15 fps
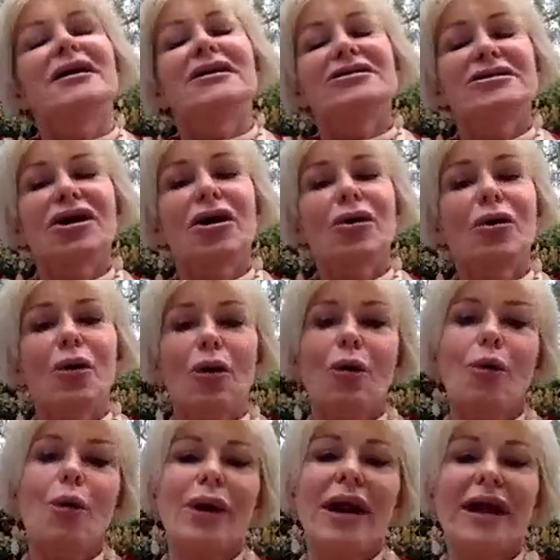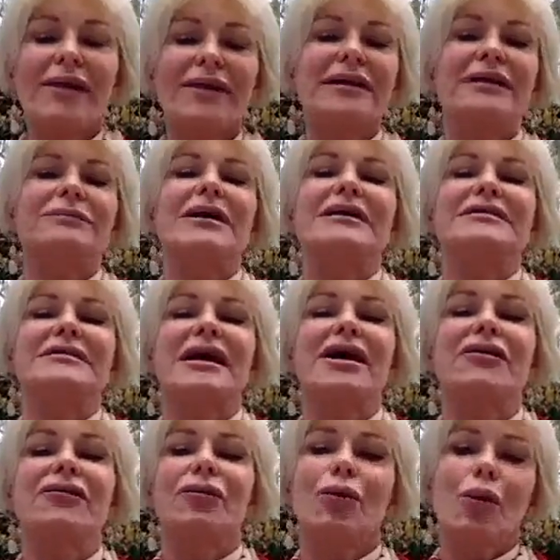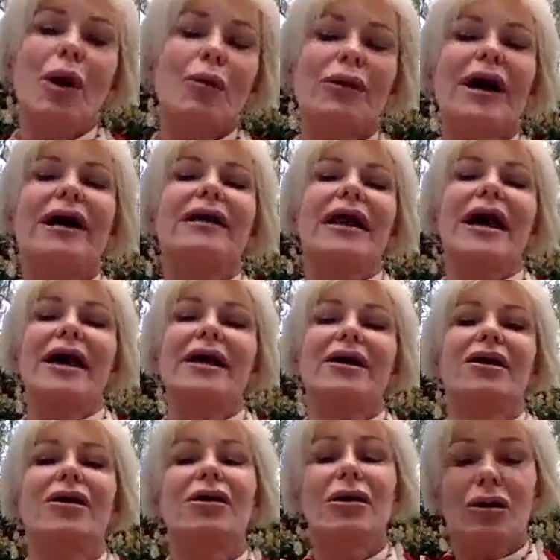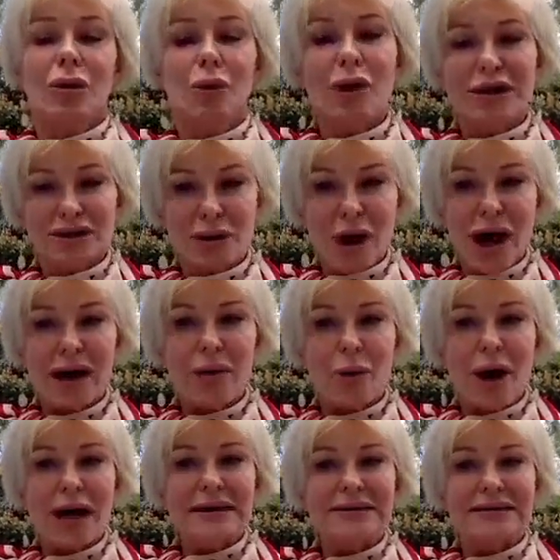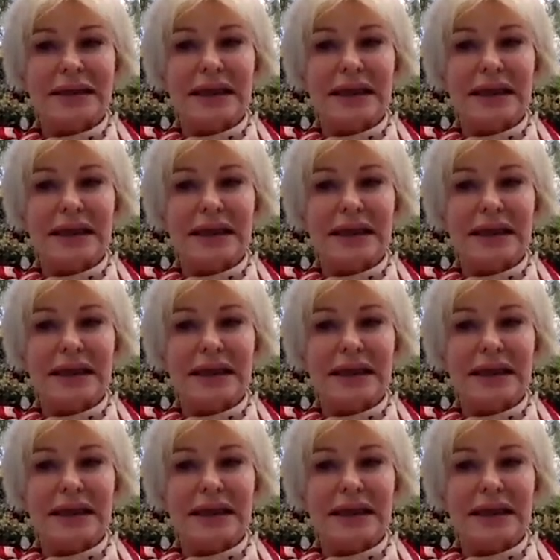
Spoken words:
So when I think to myself, what would I like, or what do I want?